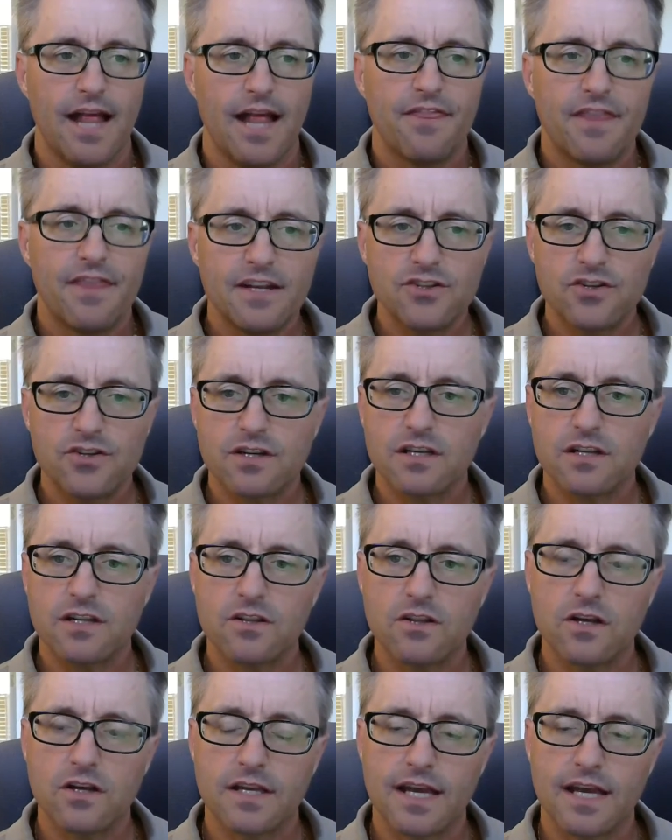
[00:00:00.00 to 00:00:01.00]
Then you're going to
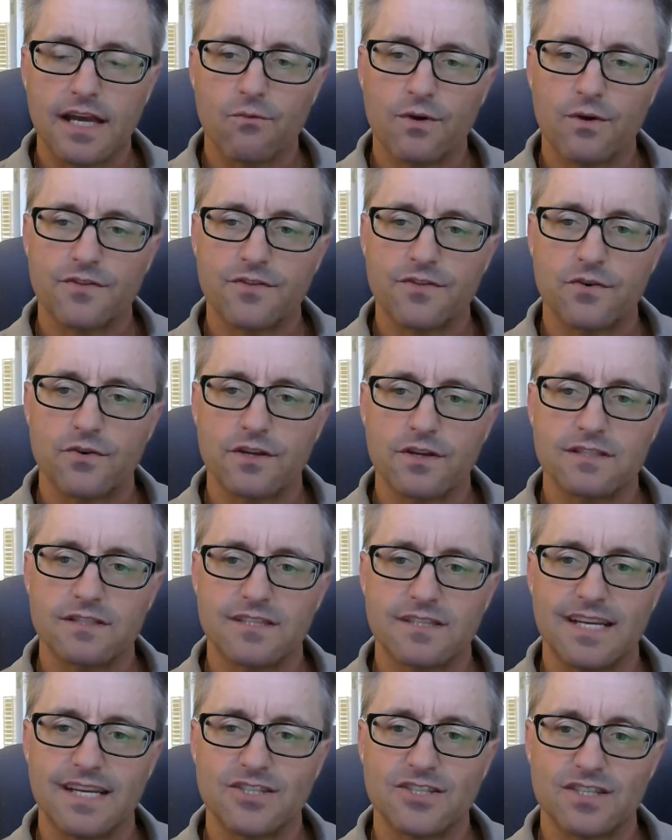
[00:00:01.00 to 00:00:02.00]
look at what the
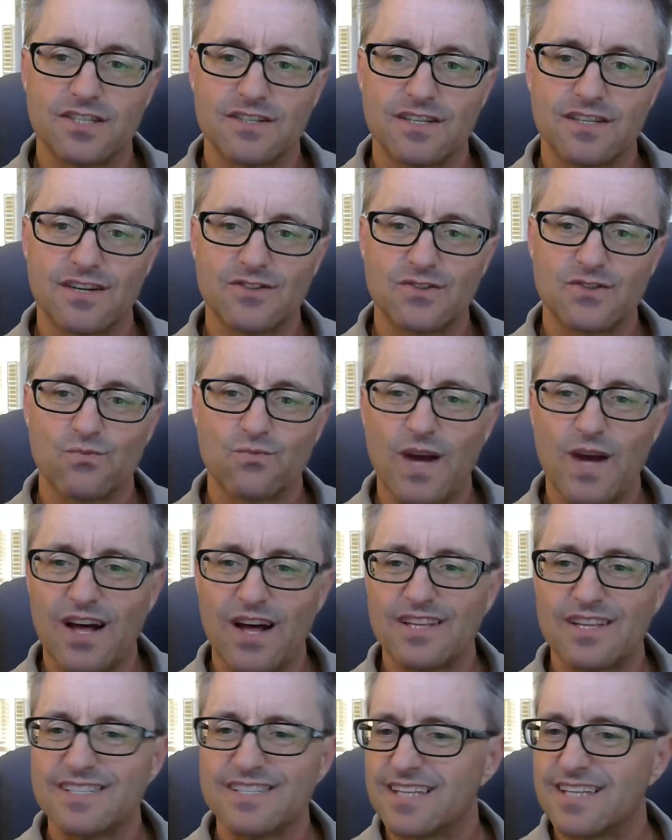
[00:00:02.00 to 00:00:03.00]
organization does
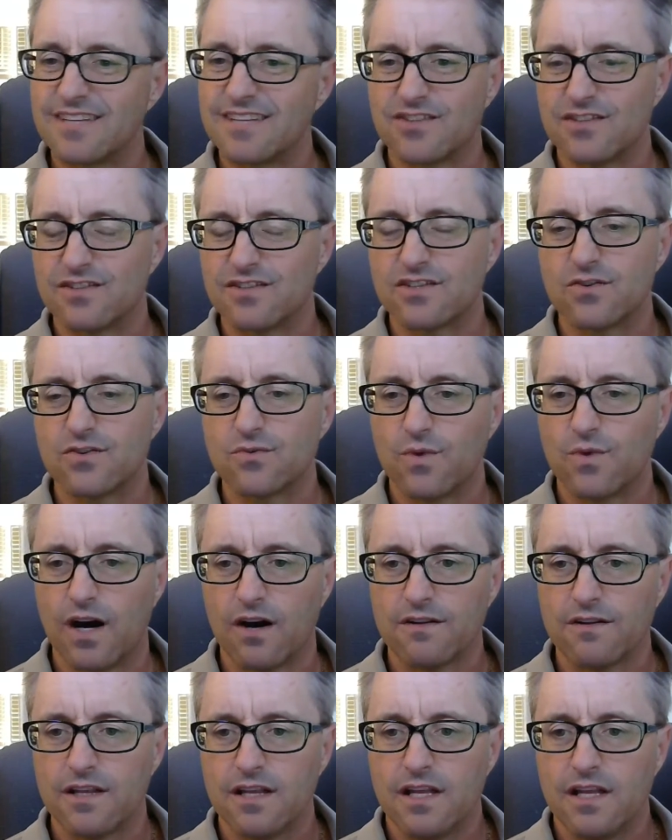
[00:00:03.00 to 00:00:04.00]
well and doesn't do
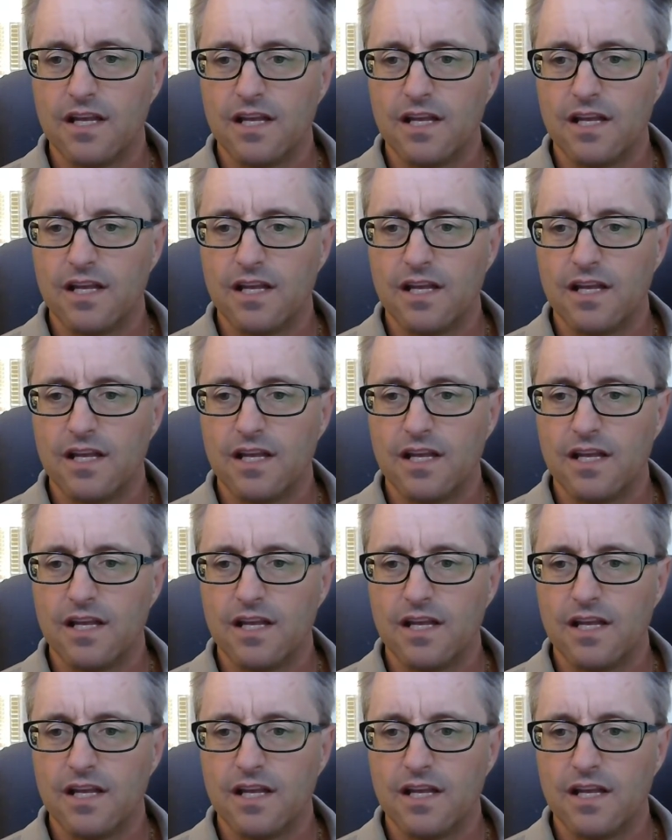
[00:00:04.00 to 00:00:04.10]
well.